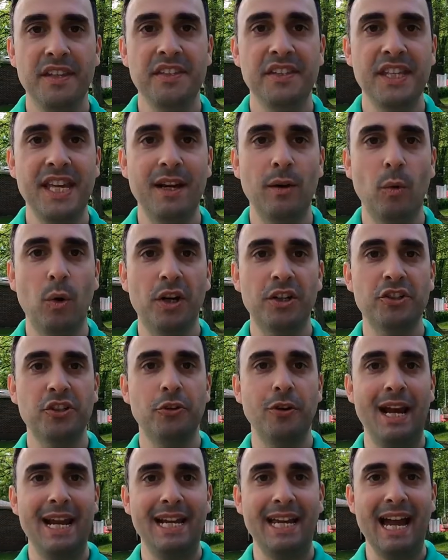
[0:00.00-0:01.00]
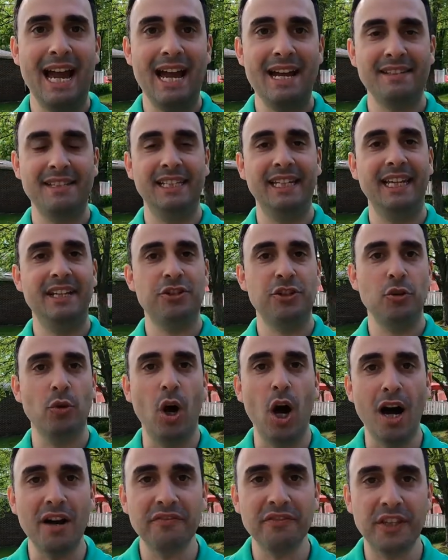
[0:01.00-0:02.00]
This thing works great, guys. It gets
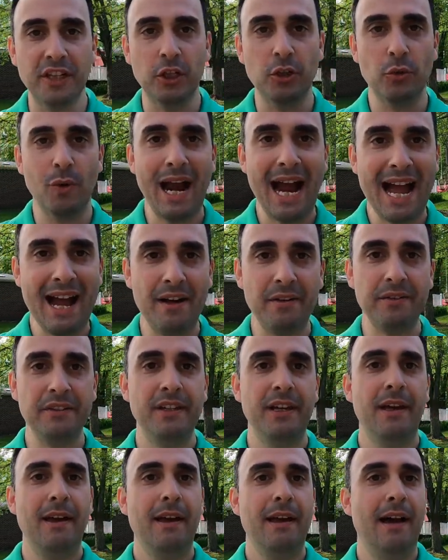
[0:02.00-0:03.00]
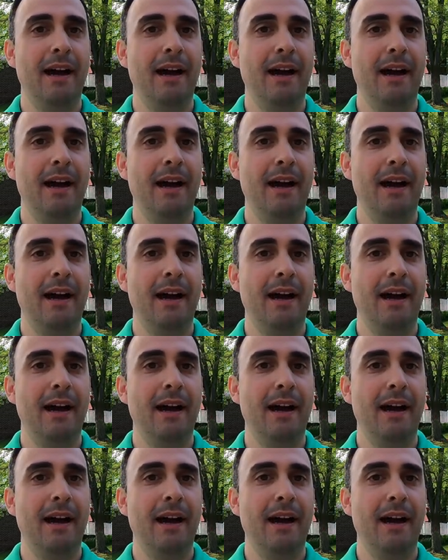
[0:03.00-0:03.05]
you off the ground.